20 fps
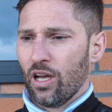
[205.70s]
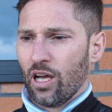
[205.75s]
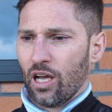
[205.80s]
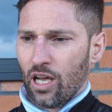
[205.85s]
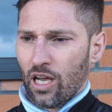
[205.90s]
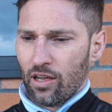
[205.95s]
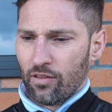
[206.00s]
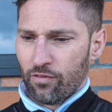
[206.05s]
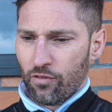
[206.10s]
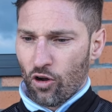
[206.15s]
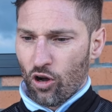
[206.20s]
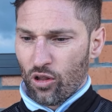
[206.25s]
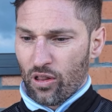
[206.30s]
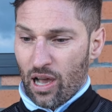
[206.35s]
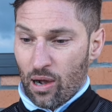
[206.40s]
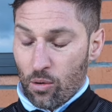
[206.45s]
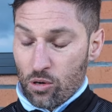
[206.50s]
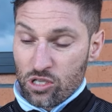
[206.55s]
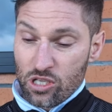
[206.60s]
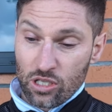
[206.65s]
Thought that
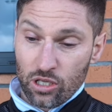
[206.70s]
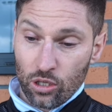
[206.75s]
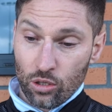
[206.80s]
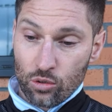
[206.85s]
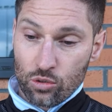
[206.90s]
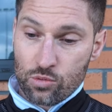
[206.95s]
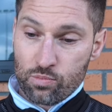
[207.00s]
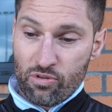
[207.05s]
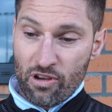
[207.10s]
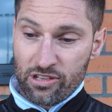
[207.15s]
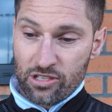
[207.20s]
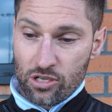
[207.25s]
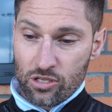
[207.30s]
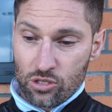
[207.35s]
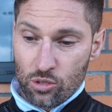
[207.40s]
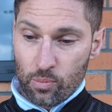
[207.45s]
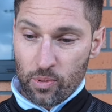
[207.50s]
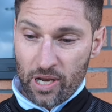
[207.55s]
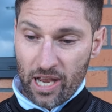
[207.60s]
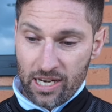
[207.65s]
I wanted Luke's
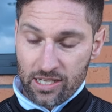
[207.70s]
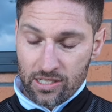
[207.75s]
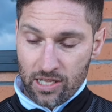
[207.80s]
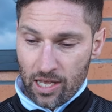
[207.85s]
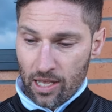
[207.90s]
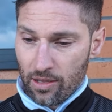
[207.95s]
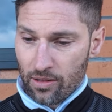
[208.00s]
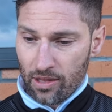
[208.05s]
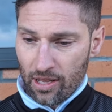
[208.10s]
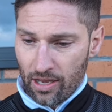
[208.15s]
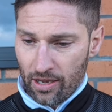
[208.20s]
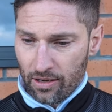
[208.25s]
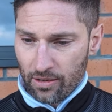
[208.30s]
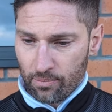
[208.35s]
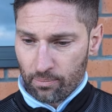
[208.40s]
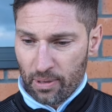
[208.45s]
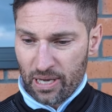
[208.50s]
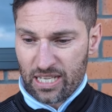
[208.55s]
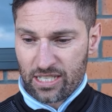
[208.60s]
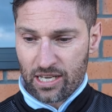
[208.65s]
presence up against their
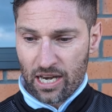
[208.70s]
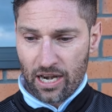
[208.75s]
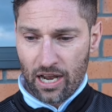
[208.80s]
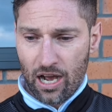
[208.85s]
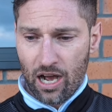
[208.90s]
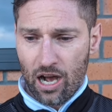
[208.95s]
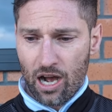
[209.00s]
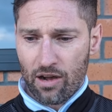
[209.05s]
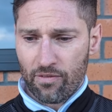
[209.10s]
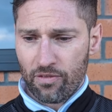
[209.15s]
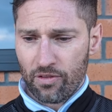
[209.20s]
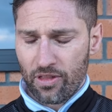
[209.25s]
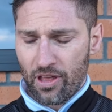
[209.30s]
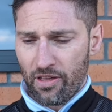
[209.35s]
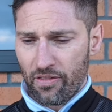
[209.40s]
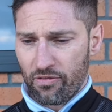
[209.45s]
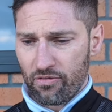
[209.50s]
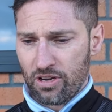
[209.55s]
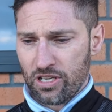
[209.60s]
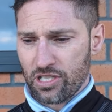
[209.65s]
big centre-half and their
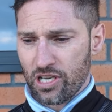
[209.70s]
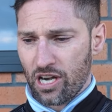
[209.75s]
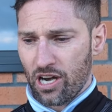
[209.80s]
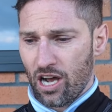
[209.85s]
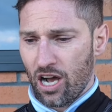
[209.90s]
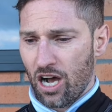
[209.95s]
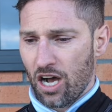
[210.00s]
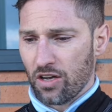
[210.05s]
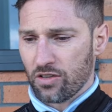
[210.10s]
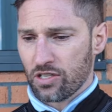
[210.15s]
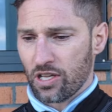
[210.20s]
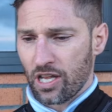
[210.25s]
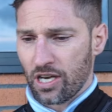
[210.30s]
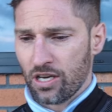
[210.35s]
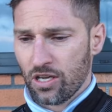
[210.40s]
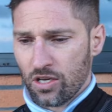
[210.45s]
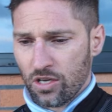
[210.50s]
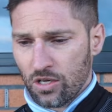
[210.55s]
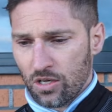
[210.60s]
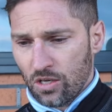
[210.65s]
three centre-halves, and
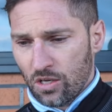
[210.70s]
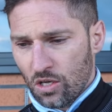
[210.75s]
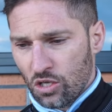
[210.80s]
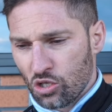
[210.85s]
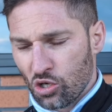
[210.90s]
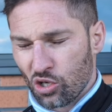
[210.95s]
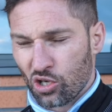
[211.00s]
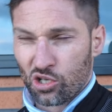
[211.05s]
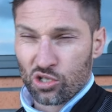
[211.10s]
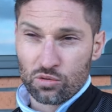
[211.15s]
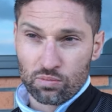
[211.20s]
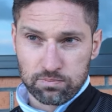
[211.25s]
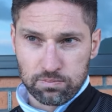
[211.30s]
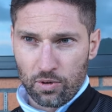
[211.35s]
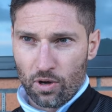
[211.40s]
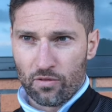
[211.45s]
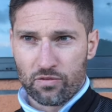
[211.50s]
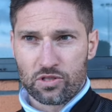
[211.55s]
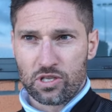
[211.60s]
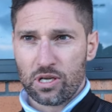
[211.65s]
took us,
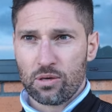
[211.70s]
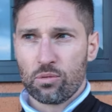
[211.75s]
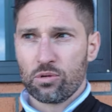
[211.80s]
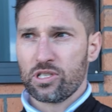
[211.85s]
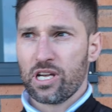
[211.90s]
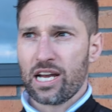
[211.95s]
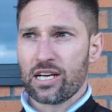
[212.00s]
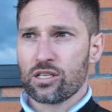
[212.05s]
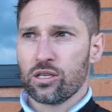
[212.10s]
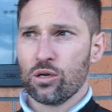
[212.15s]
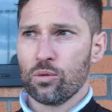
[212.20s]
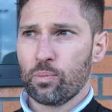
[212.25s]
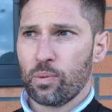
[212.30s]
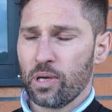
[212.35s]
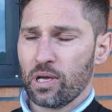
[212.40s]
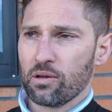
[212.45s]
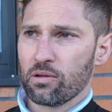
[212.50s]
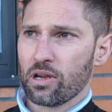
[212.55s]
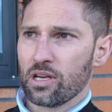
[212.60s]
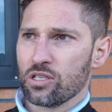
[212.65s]
obviously was excellent up
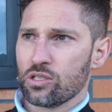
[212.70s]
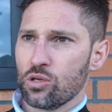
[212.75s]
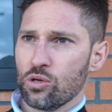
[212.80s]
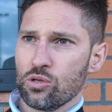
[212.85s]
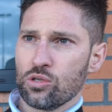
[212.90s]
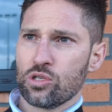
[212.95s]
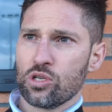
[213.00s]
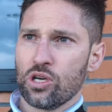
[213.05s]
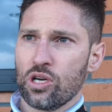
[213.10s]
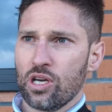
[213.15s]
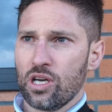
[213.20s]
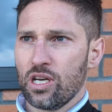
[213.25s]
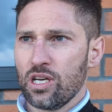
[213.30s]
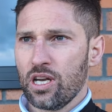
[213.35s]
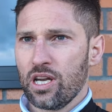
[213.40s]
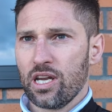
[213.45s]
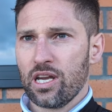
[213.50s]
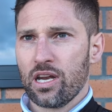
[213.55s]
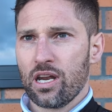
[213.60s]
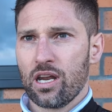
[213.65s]
here against Dunson,
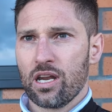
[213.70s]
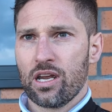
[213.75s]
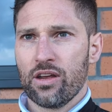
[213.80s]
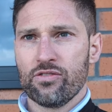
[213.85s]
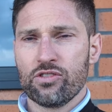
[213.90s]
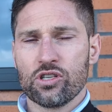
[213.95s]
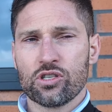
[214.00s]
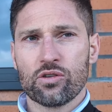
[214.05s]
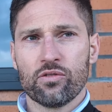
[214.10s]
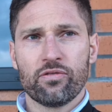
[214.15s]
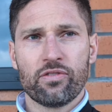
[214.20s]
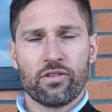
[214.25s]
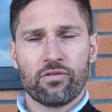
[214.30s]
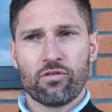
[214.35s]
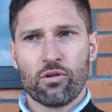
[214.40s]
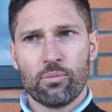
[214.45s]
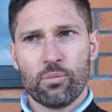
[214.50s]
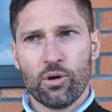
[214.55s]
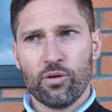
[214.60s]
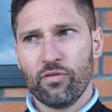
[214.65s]
and he gives you something
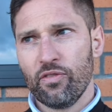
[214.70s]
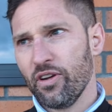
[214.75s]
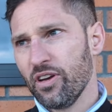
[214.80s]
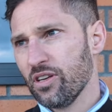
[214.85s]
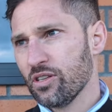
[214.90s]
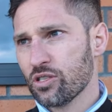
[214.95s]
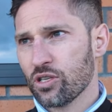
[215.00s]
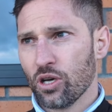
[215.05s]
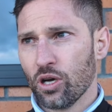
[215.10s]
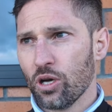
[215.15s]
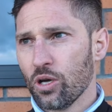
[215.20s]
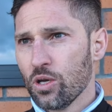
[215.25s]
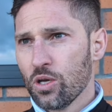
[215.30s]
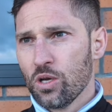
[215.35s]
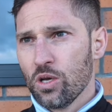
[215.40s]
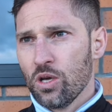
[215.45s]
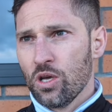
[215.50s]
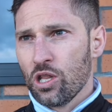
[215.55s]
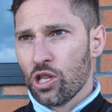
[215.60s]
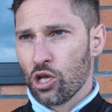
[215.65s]
from nothing. So
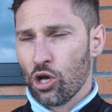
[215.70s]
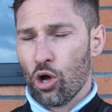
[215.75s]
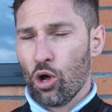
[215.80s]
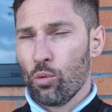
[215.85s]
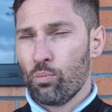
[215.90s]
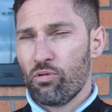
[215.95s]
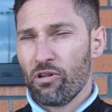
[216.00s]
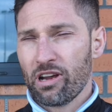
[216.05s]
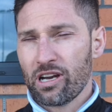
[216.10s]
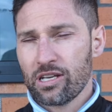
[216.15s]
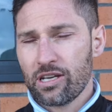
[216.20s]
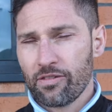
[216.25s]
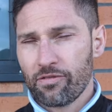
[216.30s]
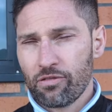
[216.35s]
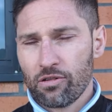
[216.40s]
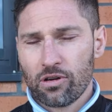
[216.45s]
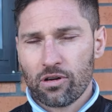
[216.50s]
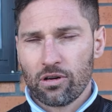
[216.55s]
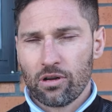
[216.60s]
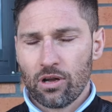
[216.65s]
they all bring
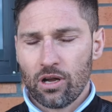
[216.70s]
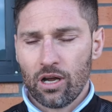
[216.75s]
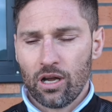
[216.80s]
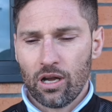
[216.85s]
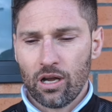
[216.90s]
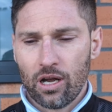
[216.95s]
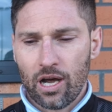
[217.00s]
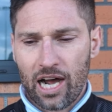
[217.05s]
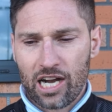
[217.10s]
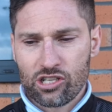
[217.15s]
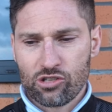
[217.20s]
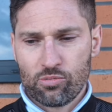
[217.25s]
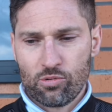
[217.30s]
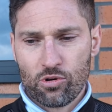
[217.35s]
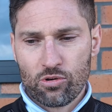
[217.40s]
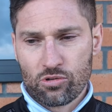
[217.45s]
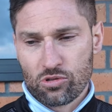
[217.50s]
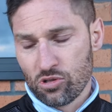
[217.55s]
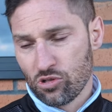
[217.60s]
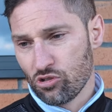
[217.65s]
different
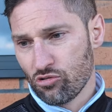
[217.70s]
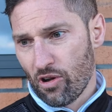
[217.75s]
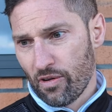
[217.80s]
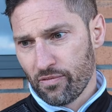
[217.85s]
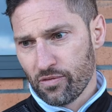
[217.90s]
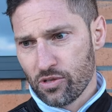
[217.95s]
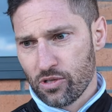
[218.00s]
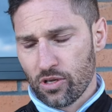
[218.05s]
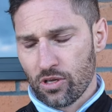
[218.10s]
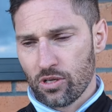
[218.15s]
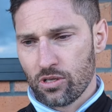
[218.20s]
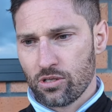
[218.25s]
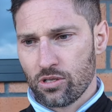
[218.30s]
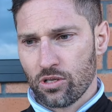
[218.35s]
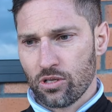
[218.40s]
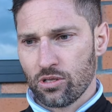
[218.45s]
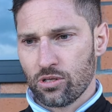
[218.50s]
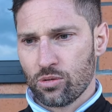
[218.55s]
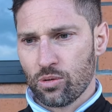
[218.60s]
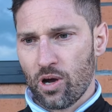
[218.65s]
attributes and strengths
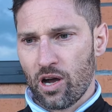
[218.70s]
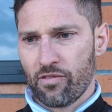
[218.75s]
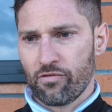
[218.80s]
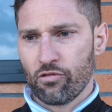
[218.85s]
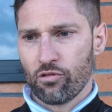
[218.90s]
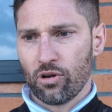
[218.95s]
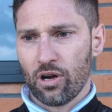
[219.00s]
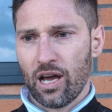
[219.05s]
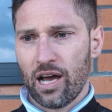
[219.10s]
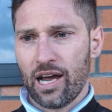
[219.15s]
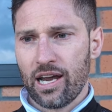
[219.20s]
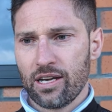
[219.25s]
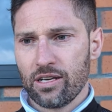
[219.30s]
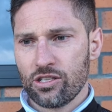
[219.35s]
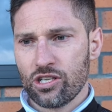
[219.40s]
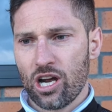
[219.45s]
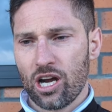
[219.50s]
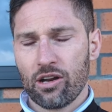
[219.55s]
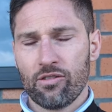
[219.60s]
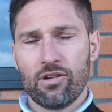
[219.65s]
to our front line.
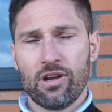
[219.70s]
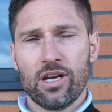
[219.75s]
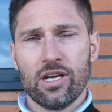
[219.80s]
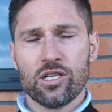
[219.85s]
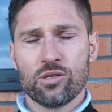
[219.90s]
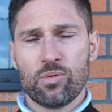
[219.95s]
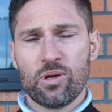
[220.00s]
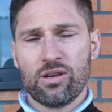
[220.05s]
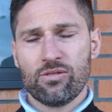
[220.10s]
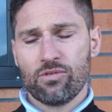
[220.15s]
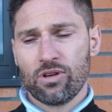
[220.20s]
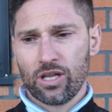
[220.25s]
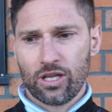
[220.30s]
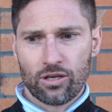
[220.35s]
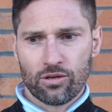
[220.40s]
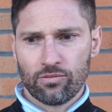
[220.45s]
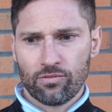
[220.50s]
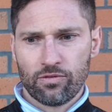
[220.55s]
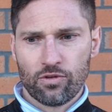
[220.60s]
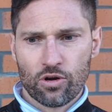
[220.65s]
Charlie Ween has been really
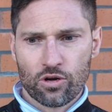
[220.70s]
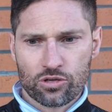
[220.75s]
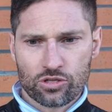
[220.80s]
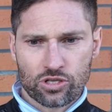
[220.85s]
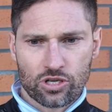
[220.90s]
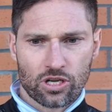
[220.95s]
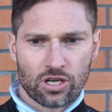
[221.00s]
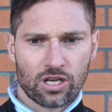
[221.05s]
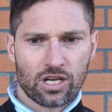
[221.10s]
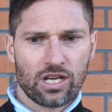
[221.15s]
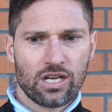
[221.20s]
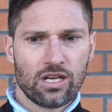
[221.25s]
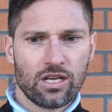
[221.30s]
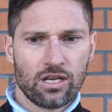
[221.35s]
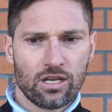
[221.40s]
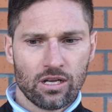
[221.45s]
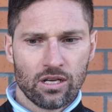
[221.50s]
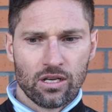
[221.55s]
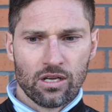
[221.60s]
unfortunate. He